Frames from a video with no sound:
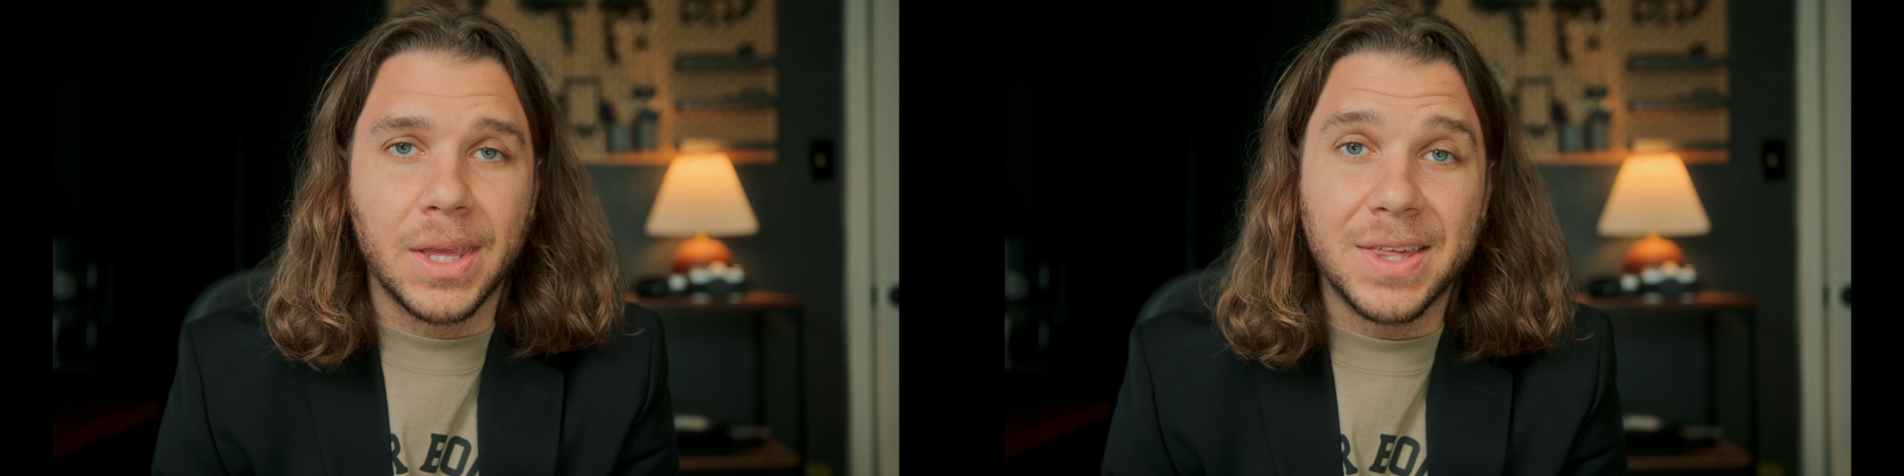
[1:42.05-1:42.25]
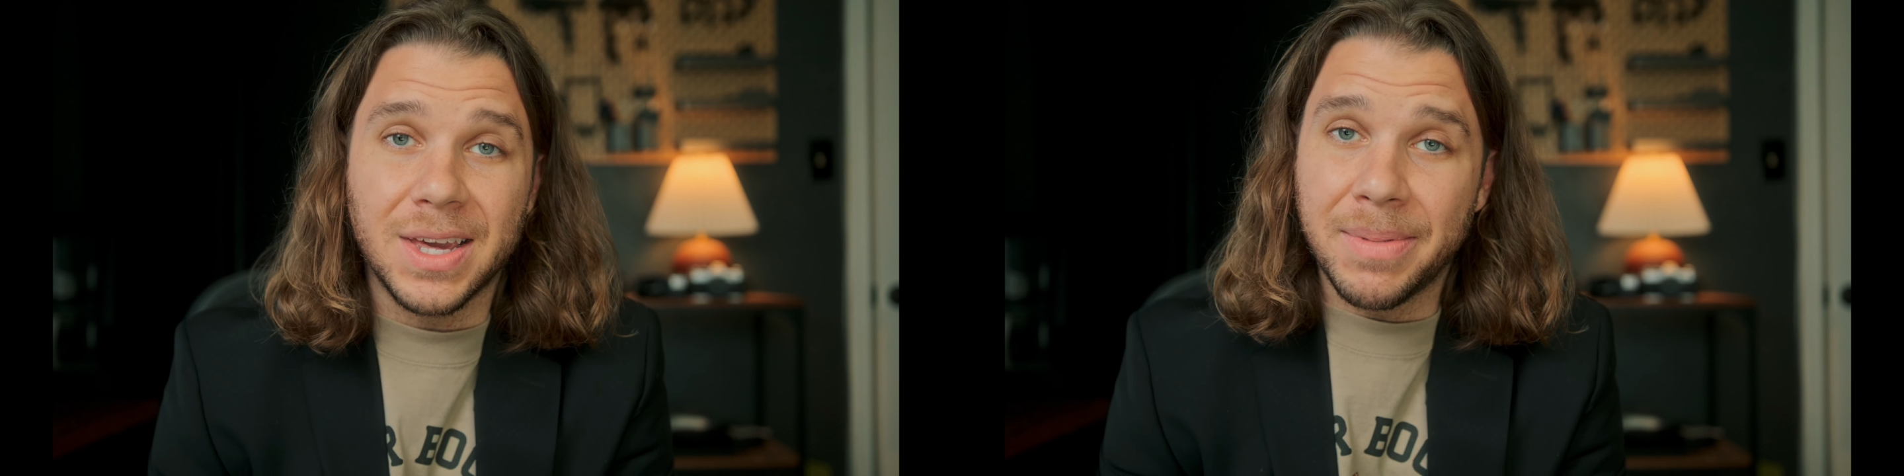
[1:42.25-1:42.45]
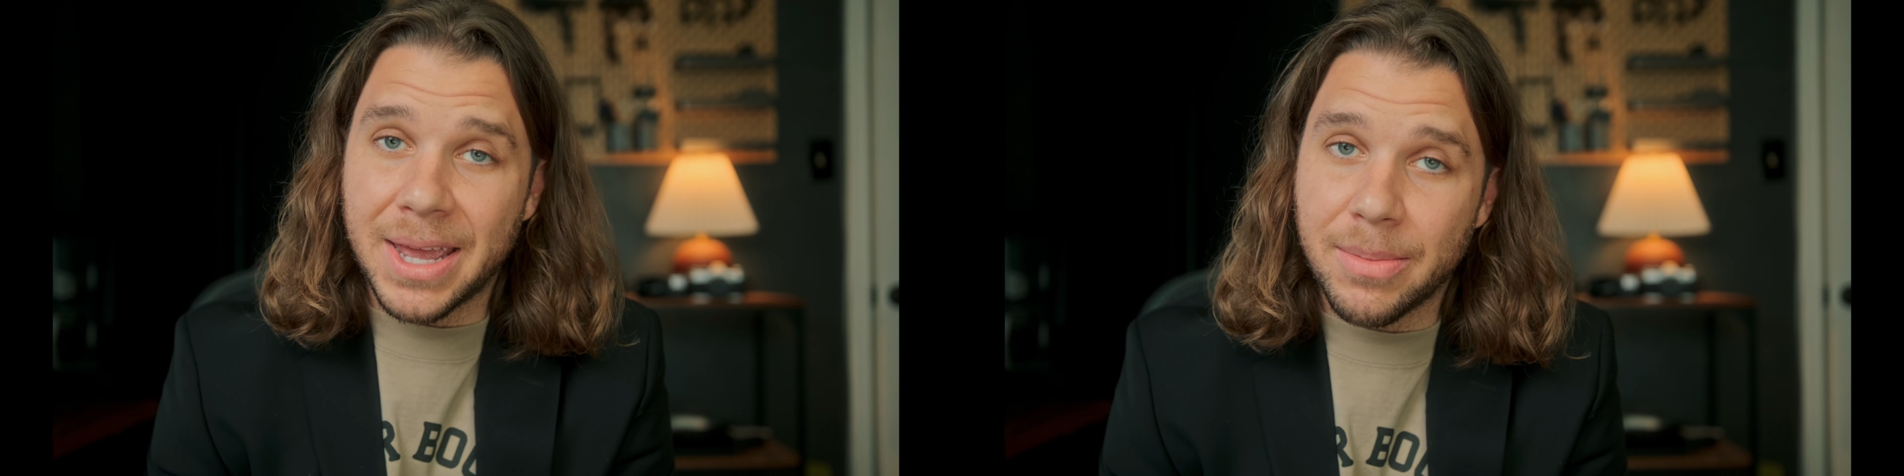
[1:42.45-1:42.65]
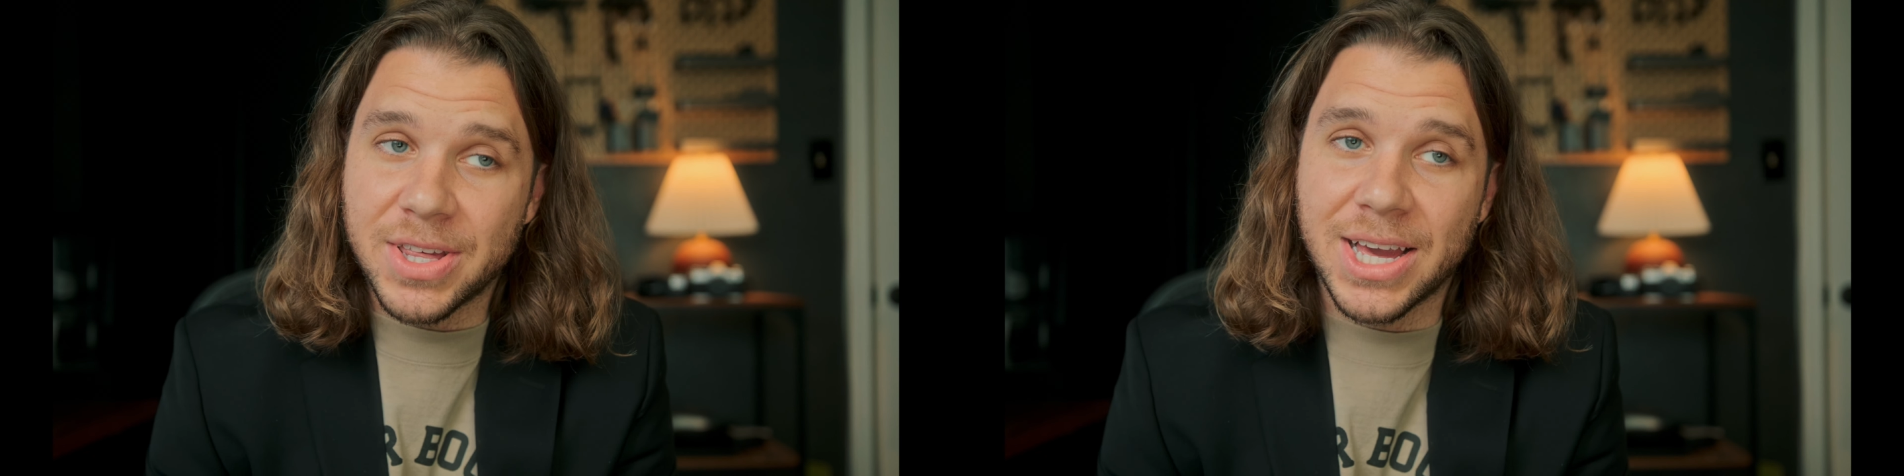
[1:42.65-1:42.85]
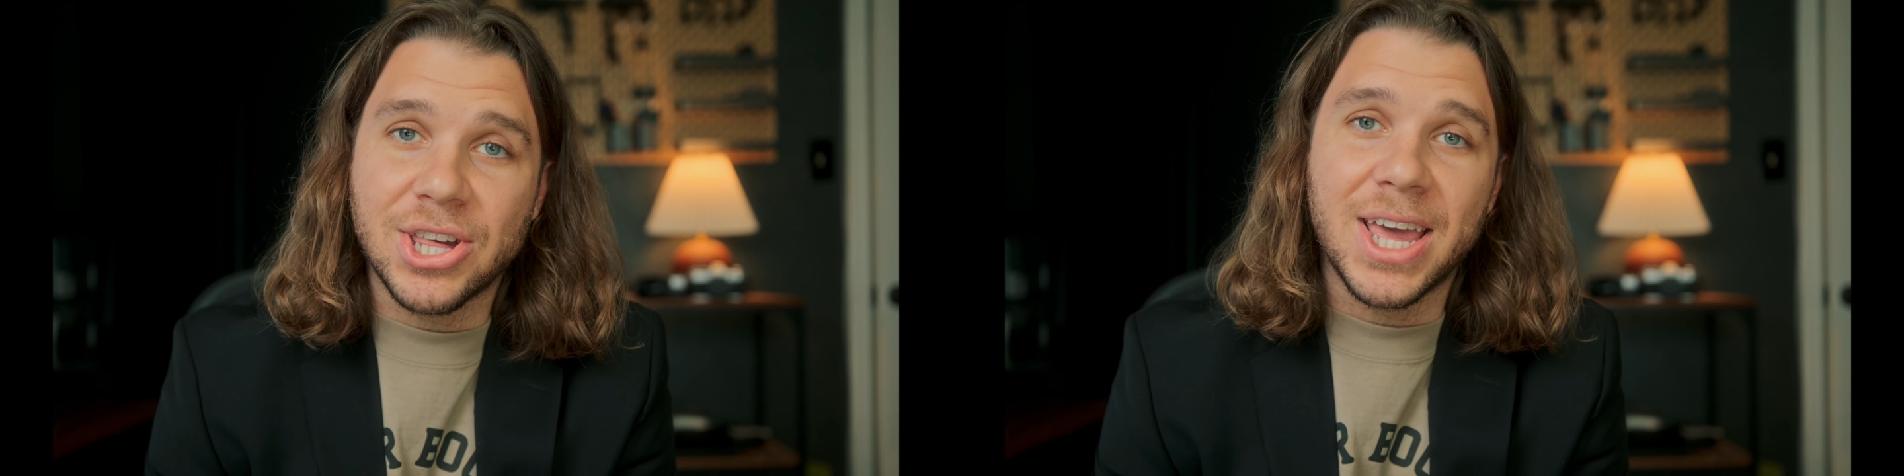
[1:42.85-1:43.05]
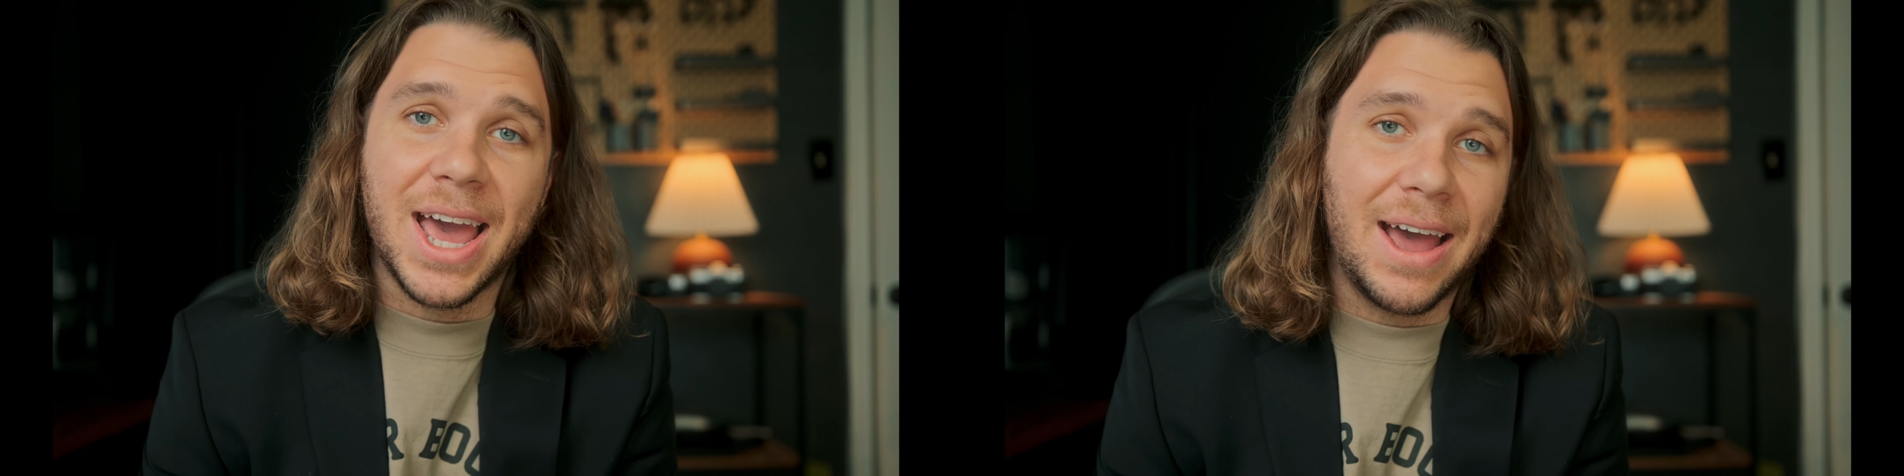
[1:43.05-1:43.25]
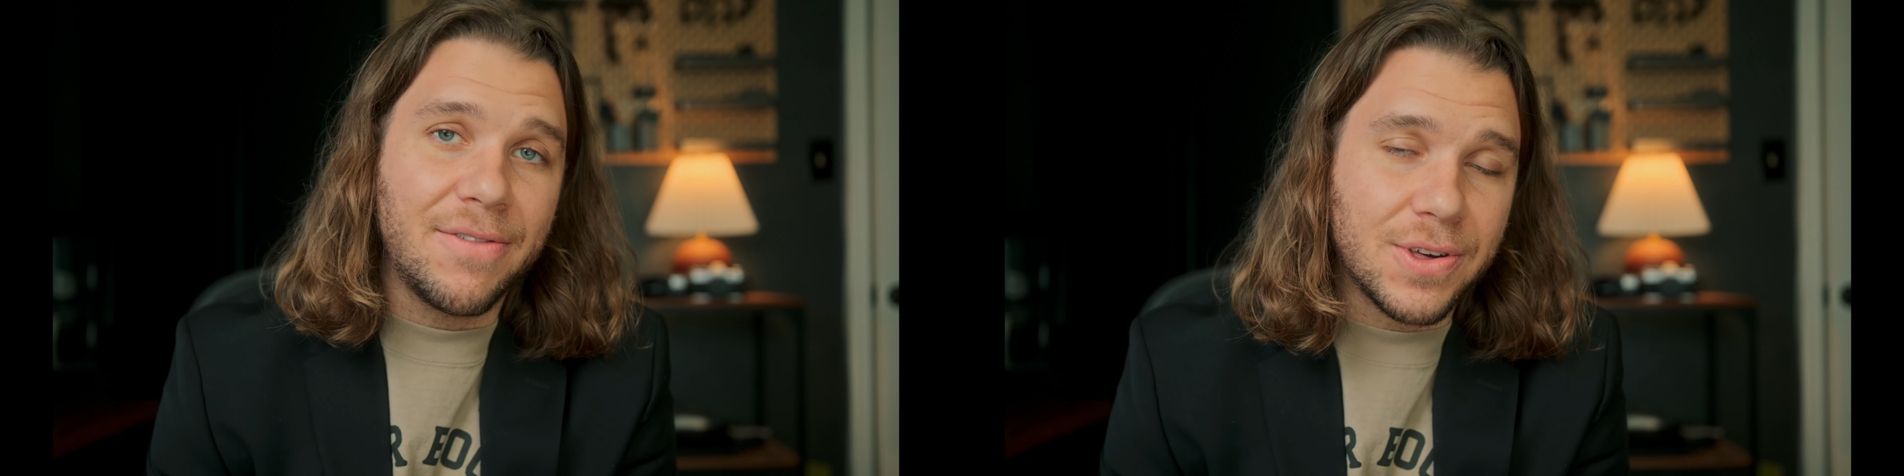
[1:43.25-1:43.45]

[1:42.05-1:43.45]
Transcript: Some cameras actually have